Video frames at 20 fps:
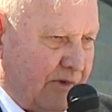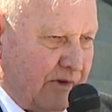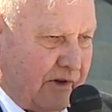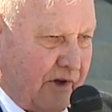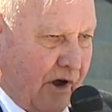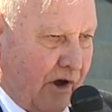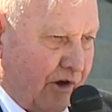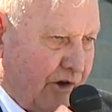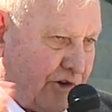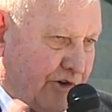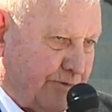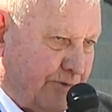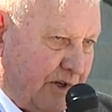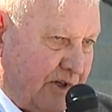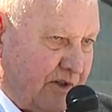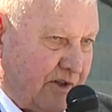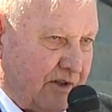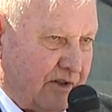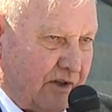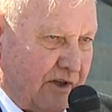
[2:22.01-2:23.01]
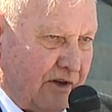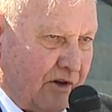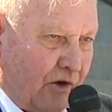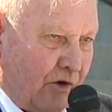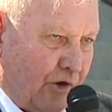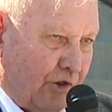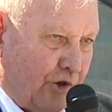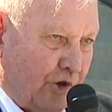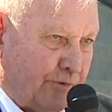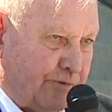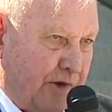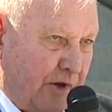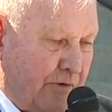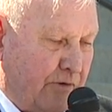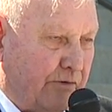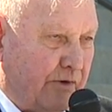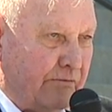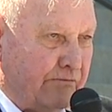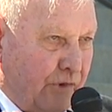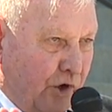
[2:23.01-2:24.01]
congressman and all of those
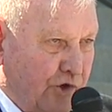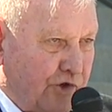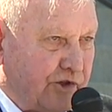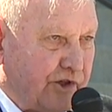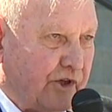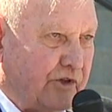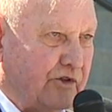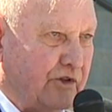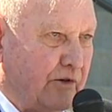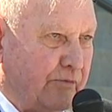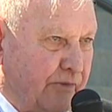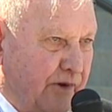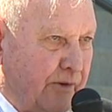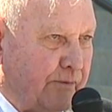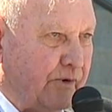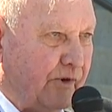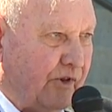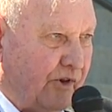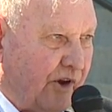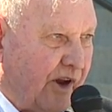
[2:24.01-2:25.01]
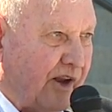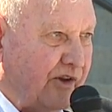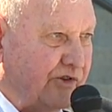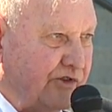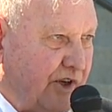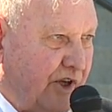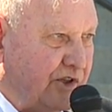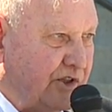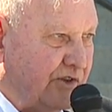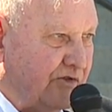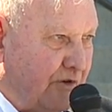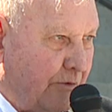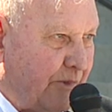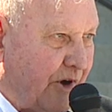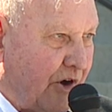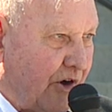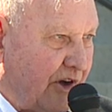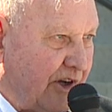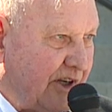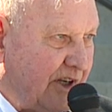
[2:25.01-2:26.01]
people, but mostly to the people of the United States of
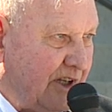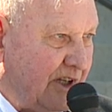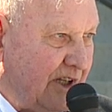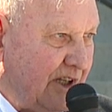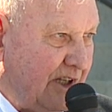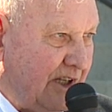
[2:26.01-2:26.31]
America.